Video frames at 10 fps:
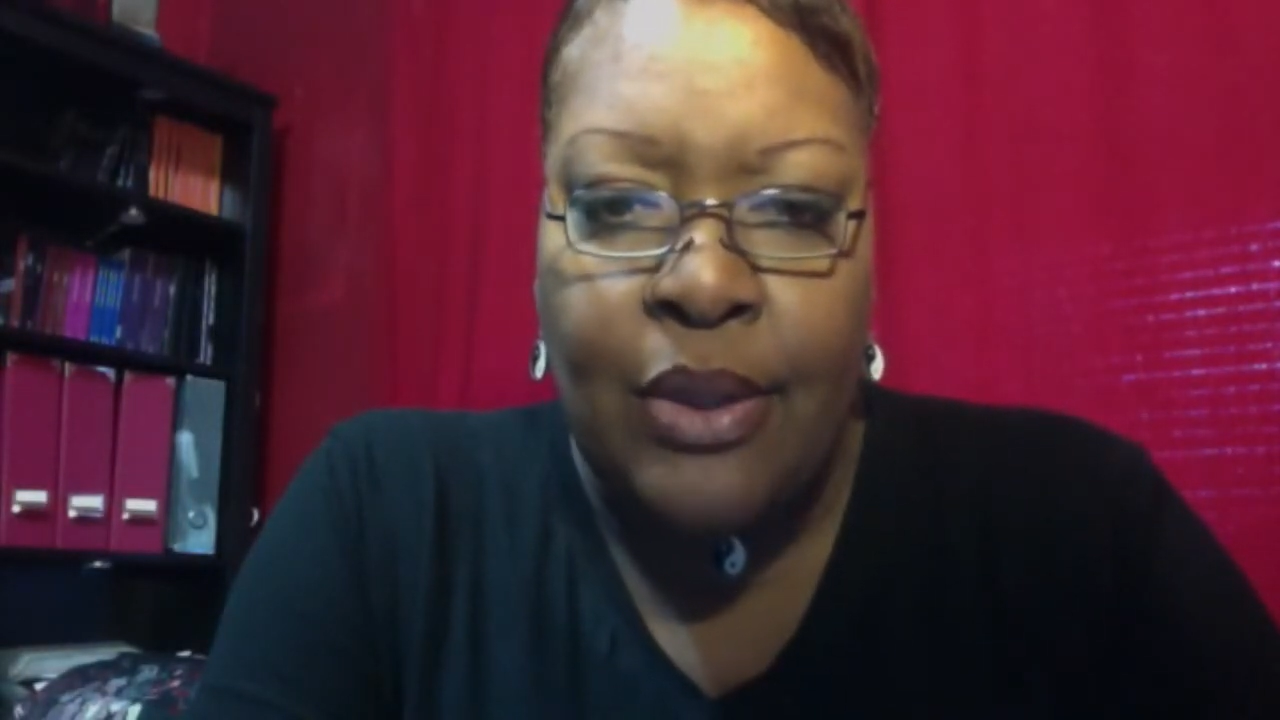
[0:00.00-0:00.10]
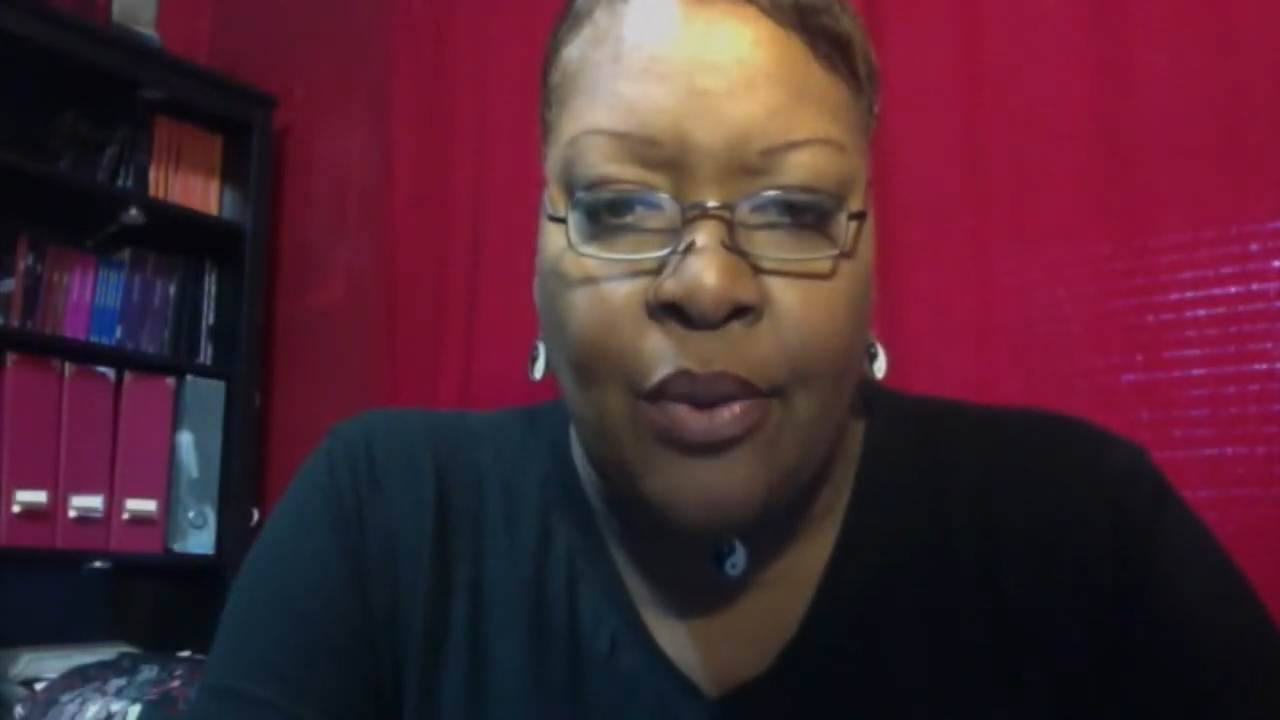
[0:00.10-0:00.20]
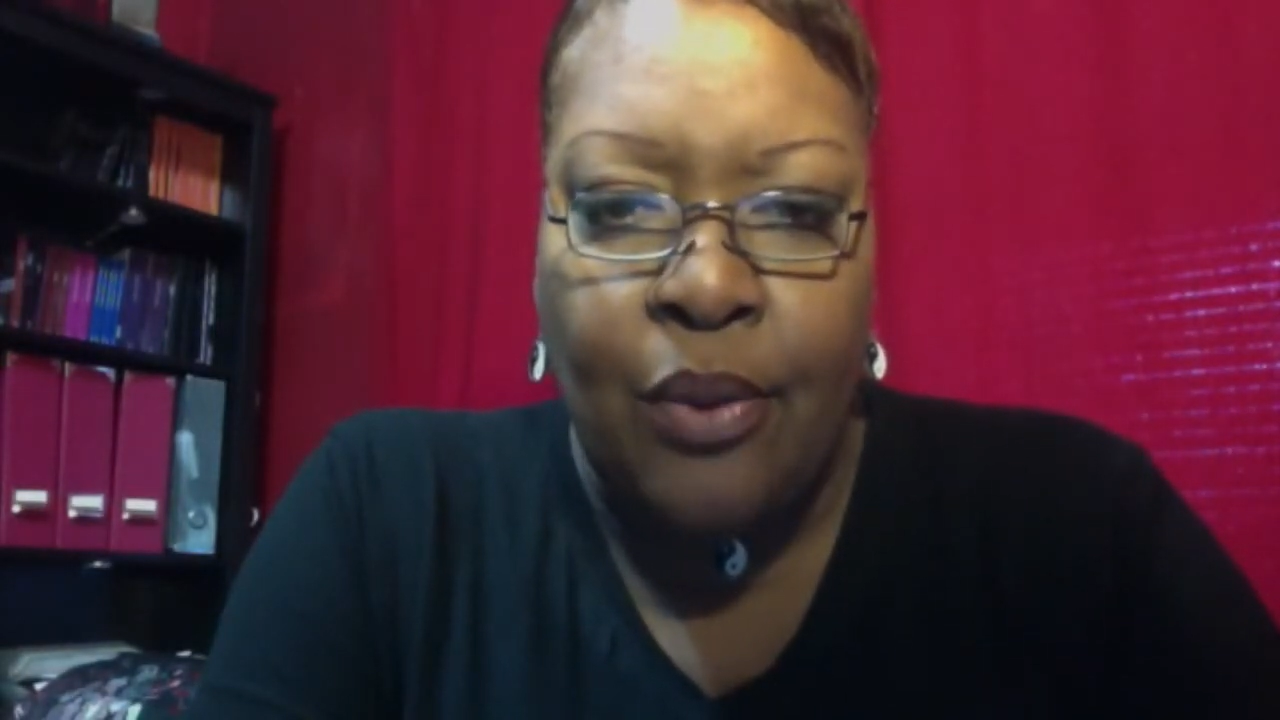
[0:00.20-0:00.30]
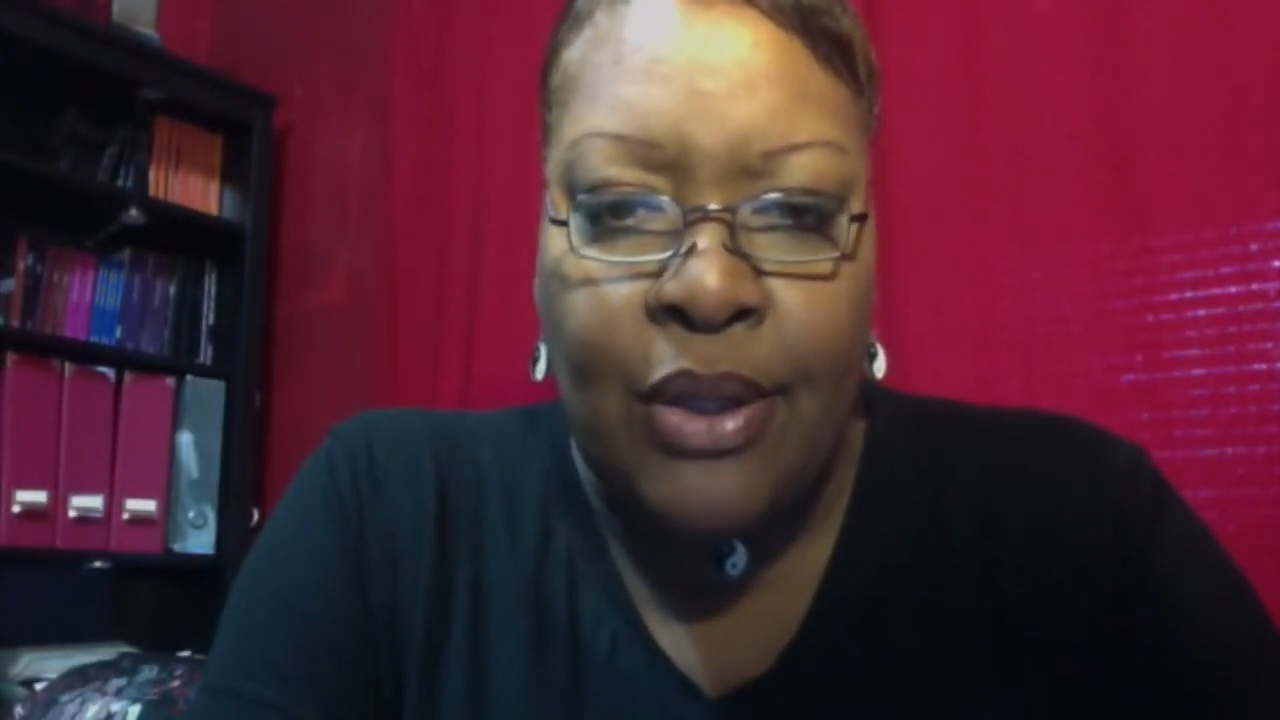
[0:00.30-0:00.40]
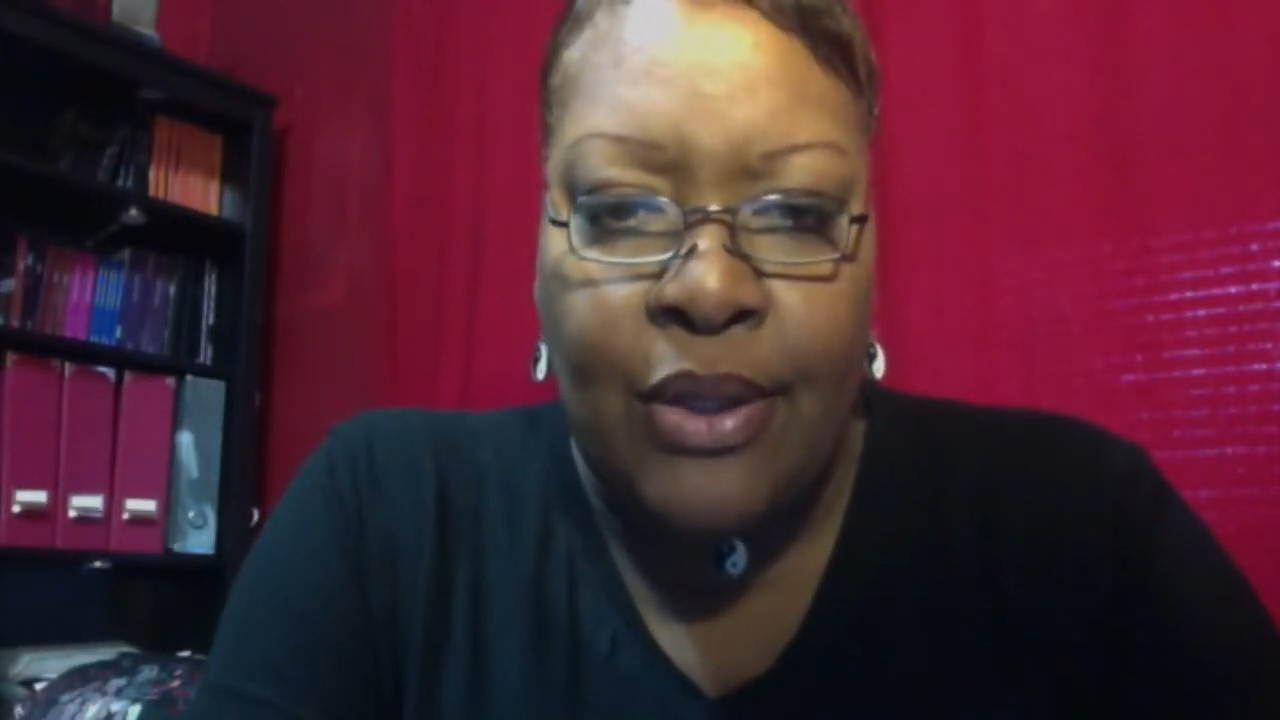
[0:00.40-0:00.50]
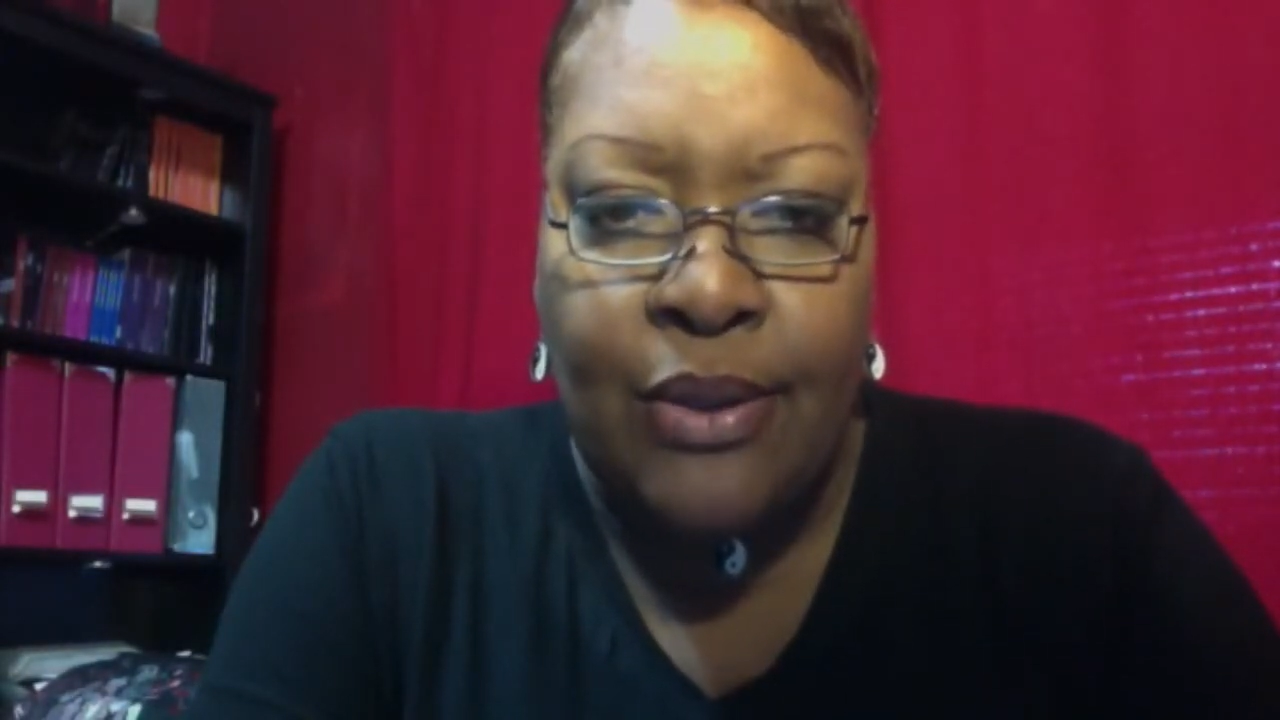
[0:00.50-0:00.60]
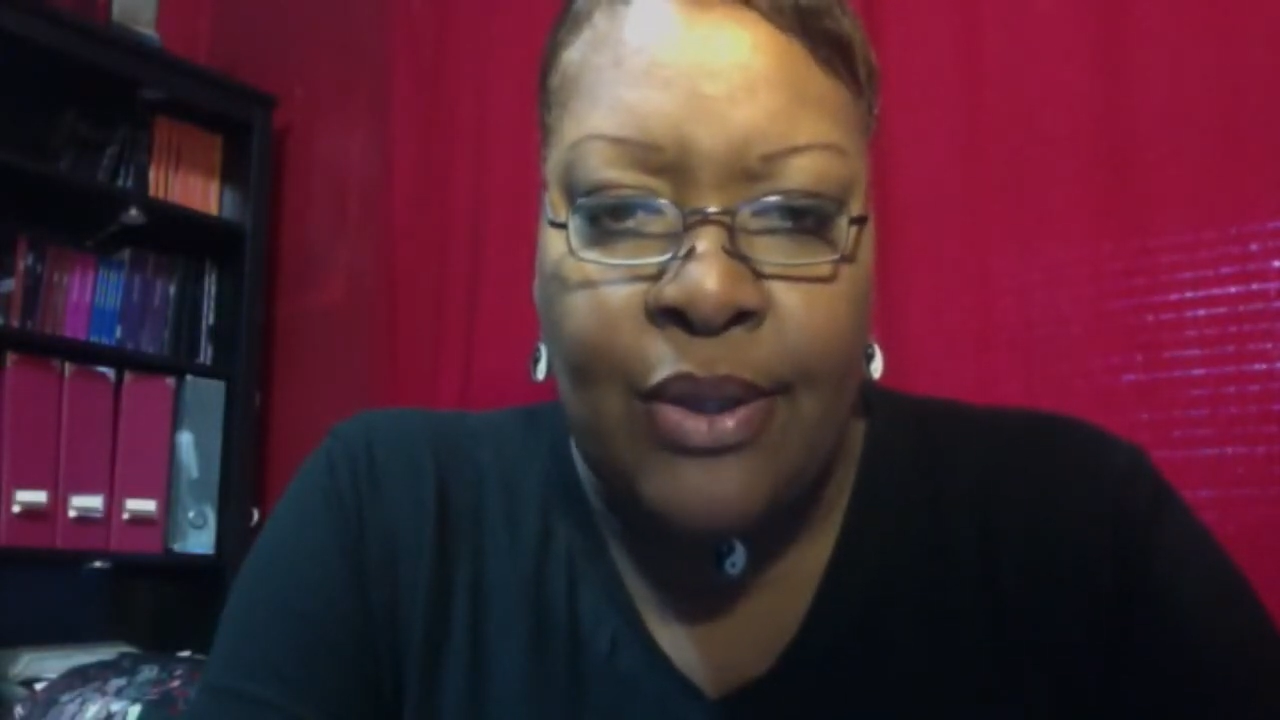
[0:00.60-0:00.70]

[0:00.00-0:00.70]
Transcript: no window,